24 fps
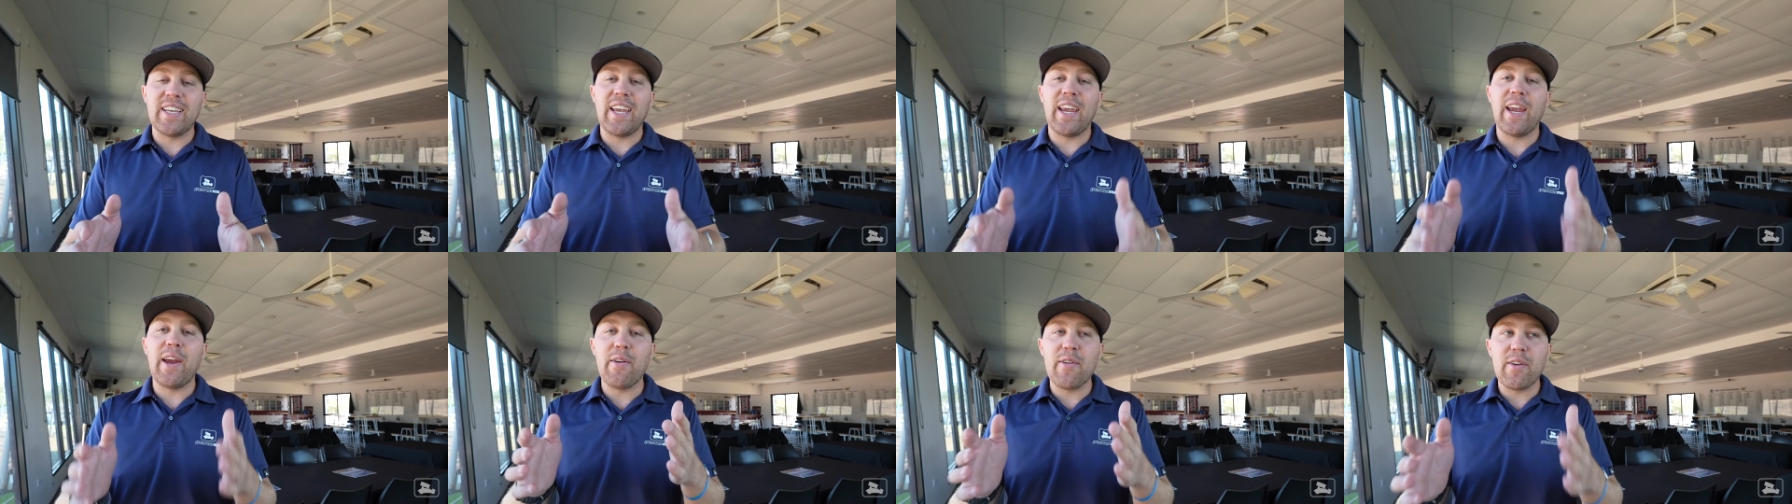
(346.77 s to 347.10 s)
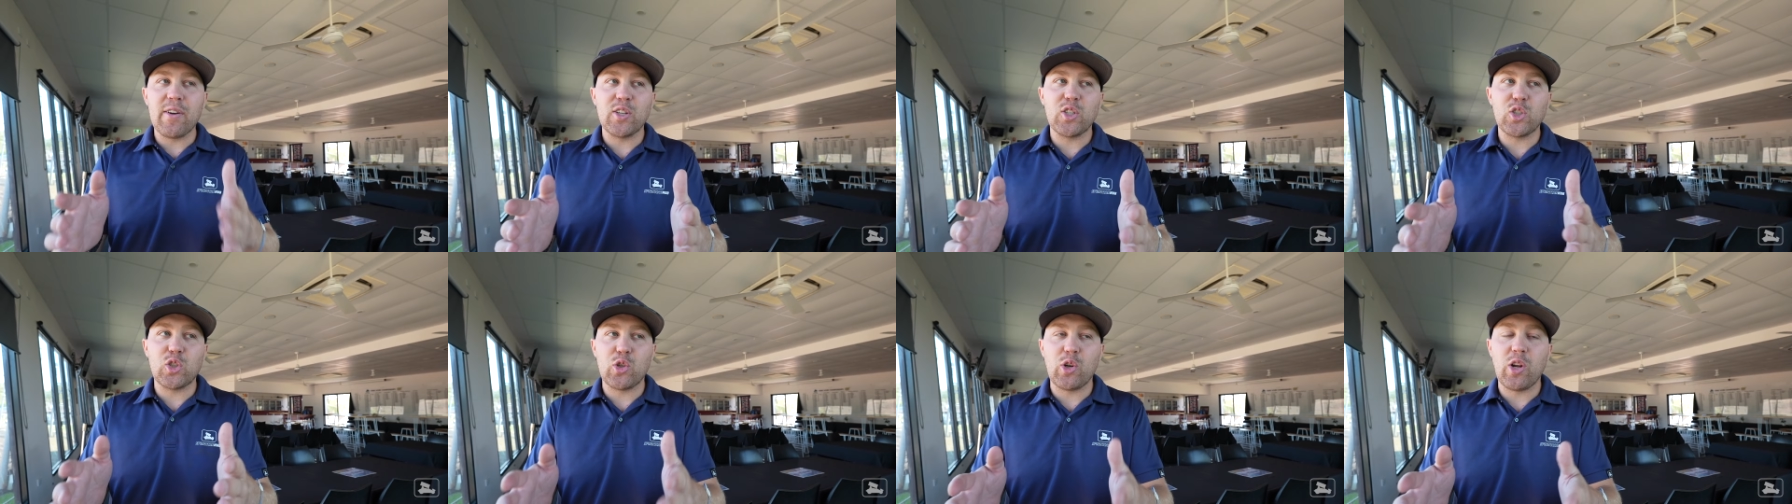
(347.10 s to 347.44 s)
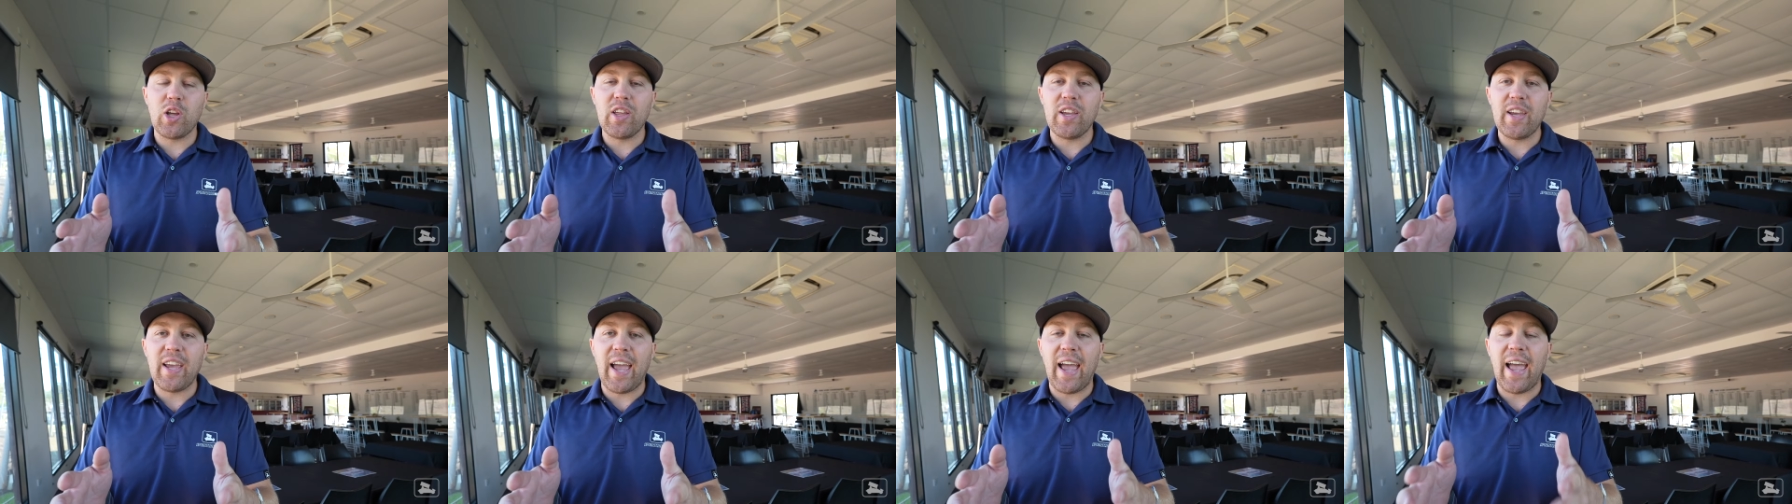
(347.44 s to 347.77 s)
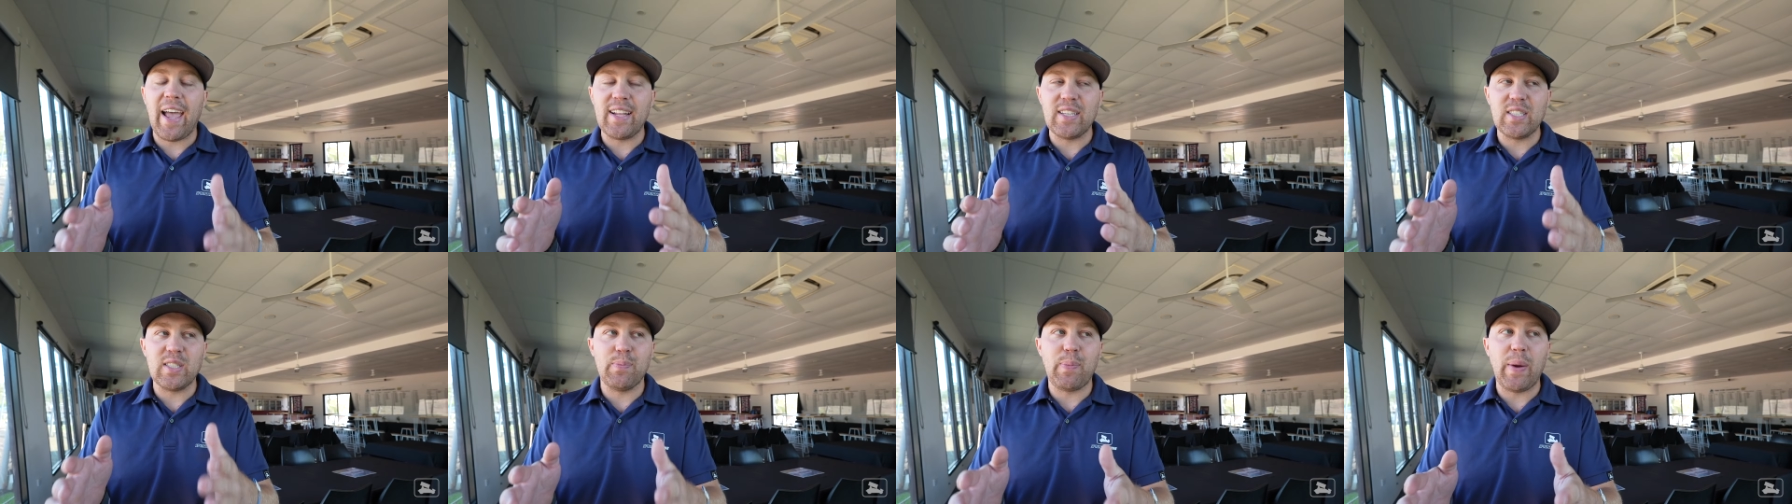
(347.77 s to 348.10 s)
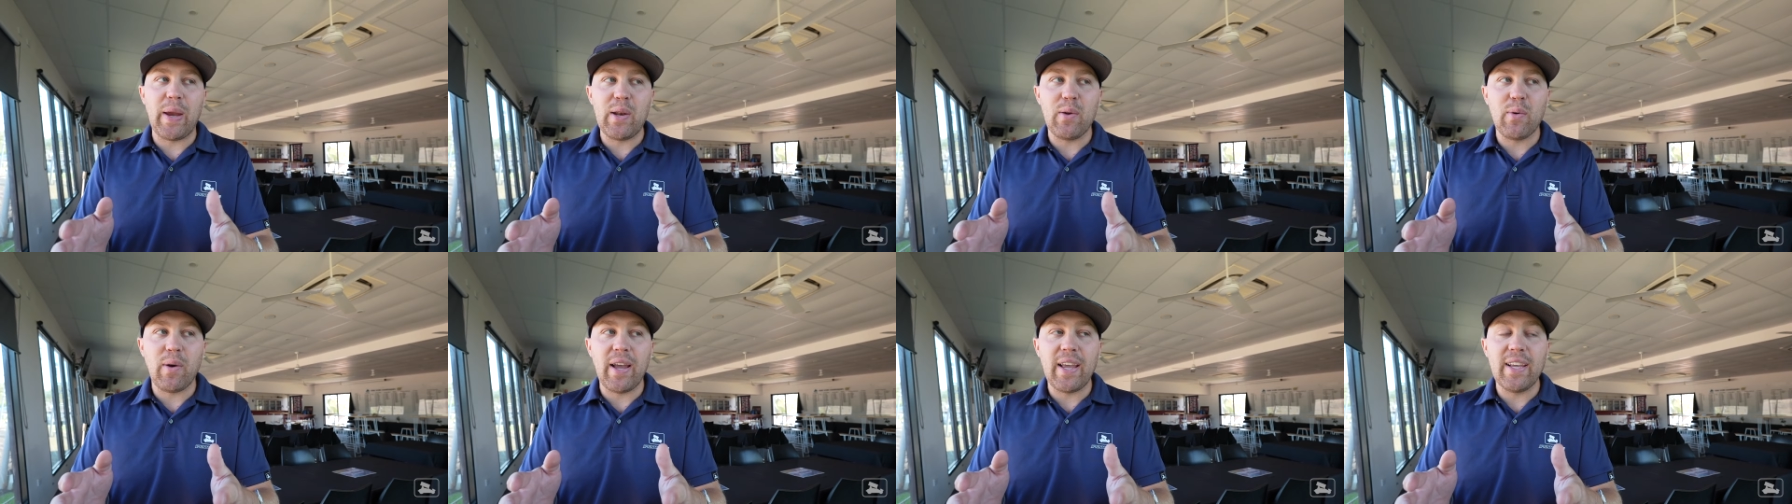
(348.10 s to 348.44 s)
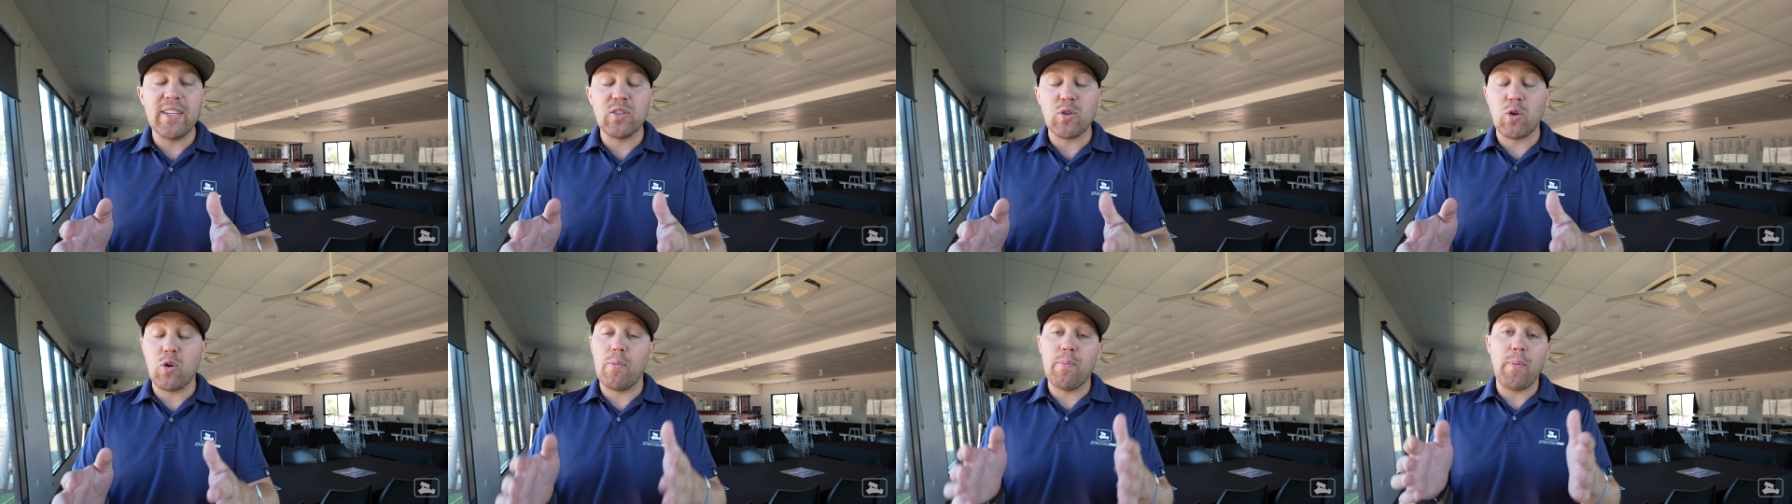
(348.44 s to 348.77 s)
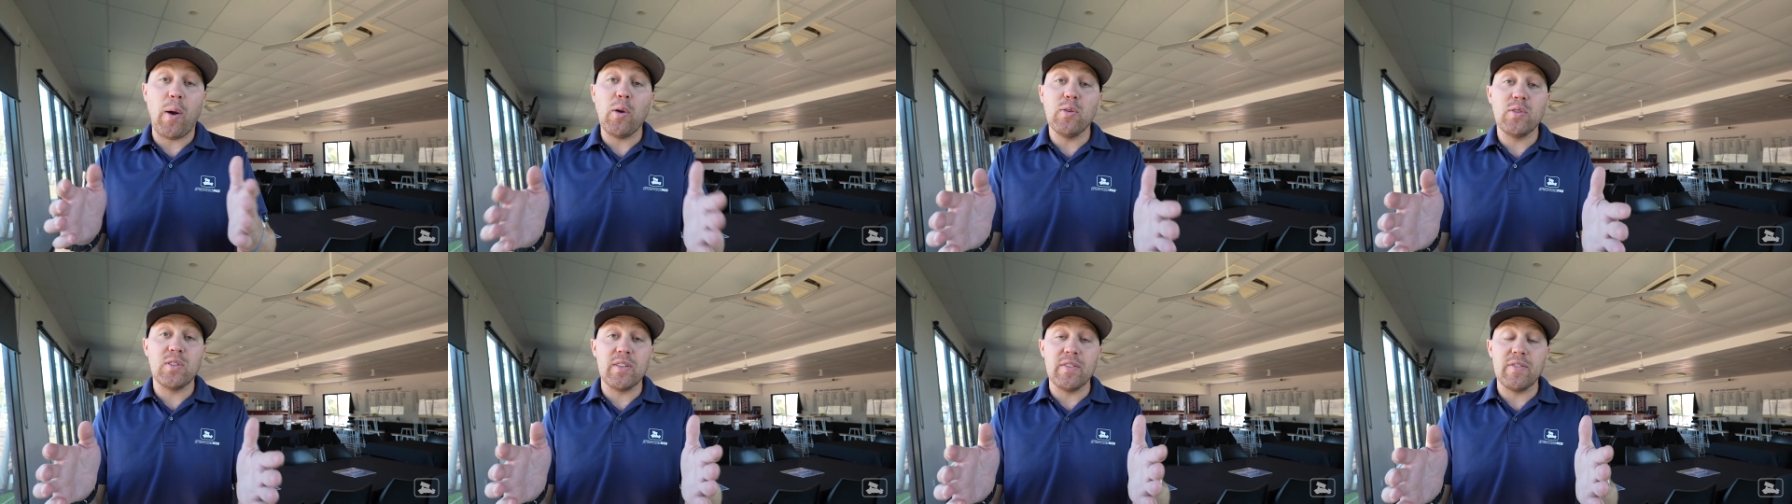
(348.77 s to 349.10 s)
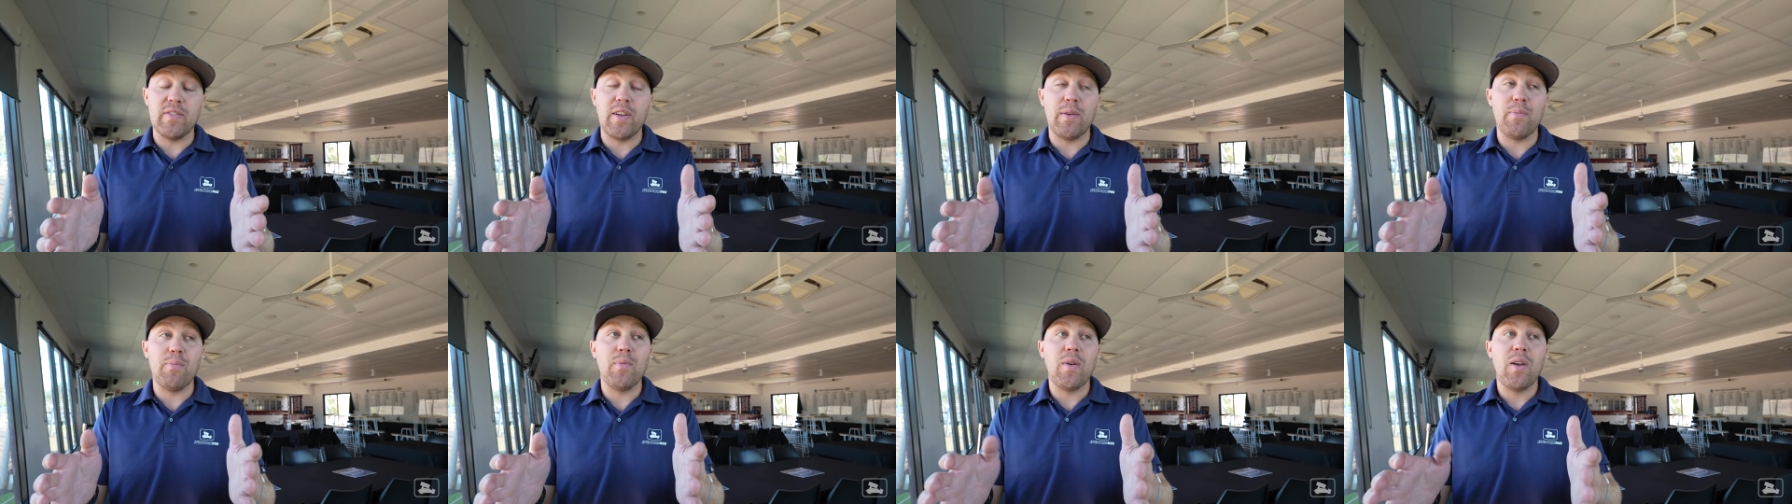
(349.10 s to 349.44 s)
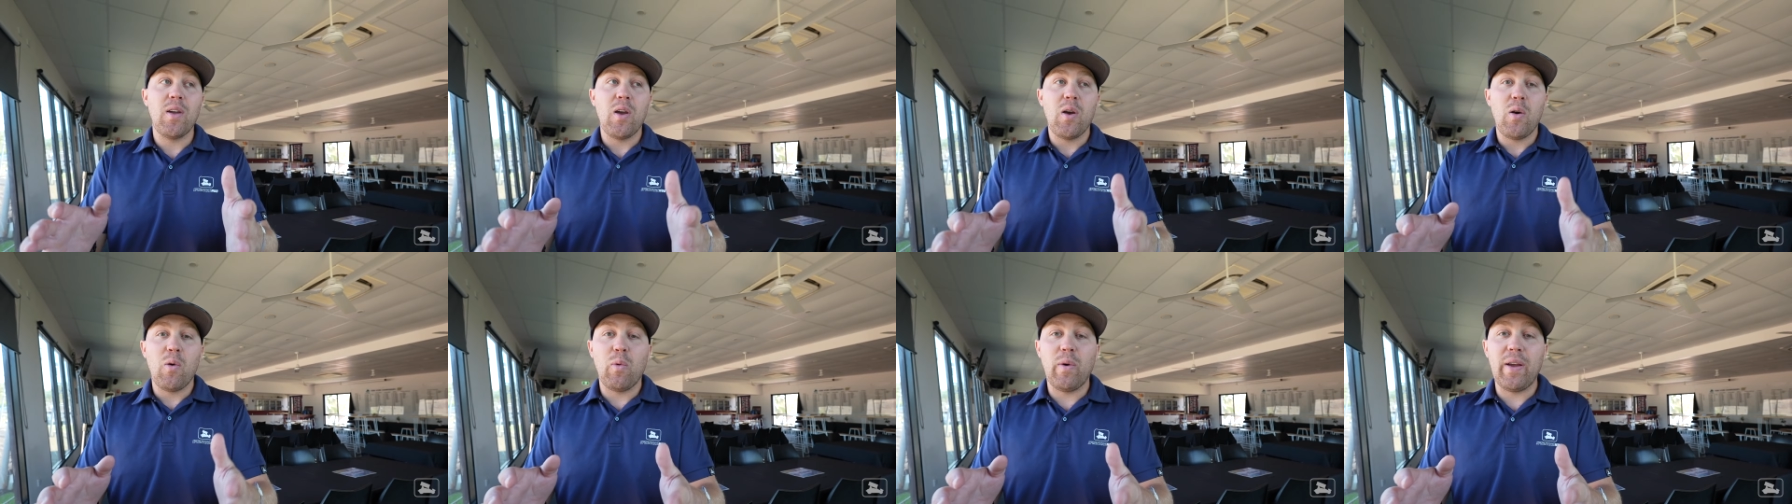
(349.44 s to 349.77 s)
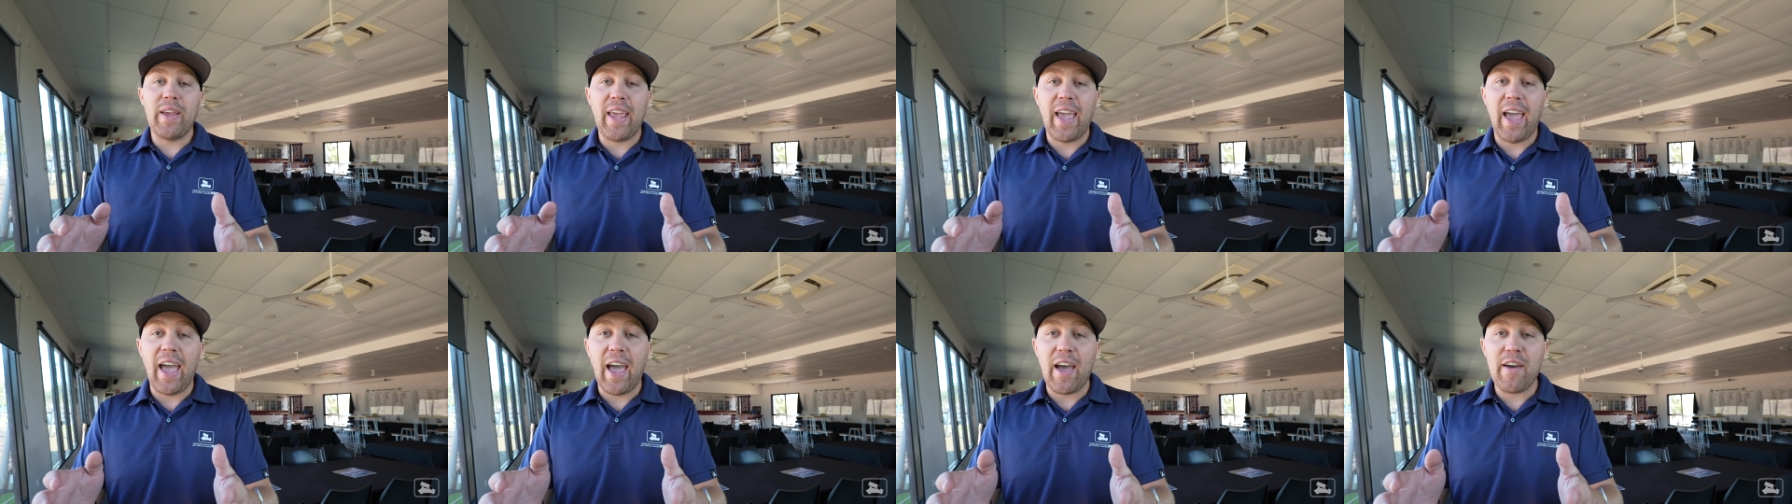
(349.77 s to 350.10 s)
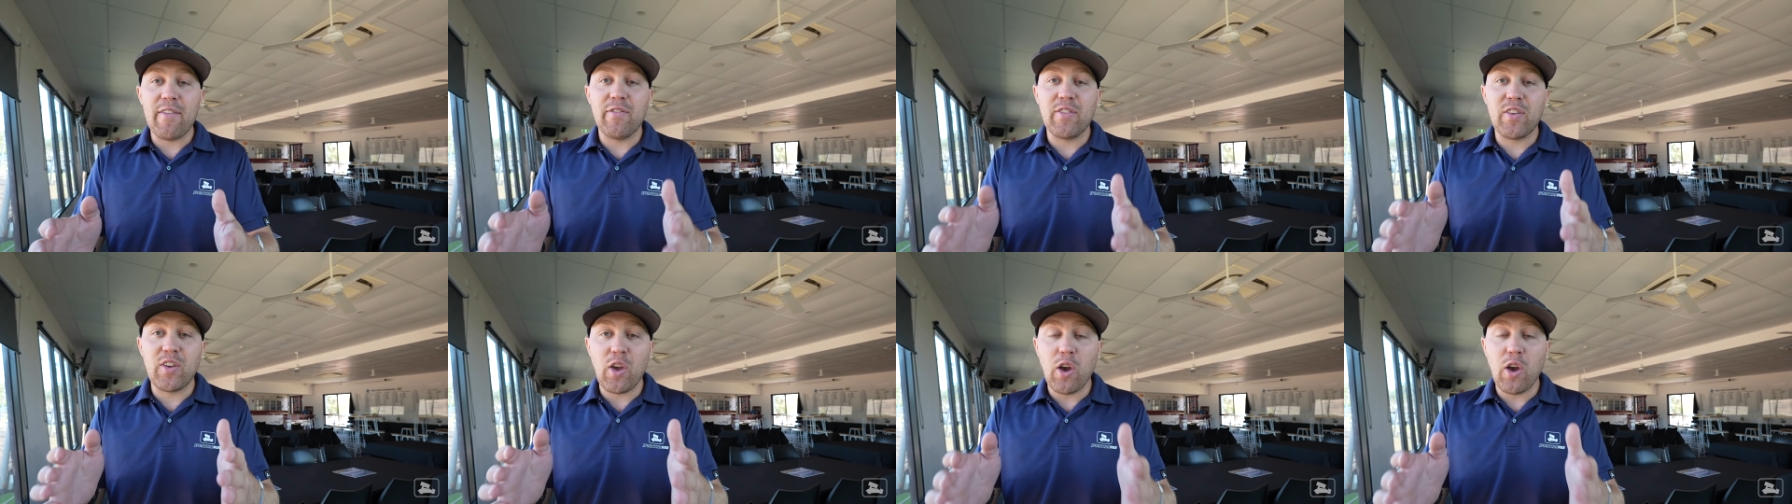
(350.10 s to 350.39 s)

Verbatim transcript: here in Australia at speedways, or most of them, we have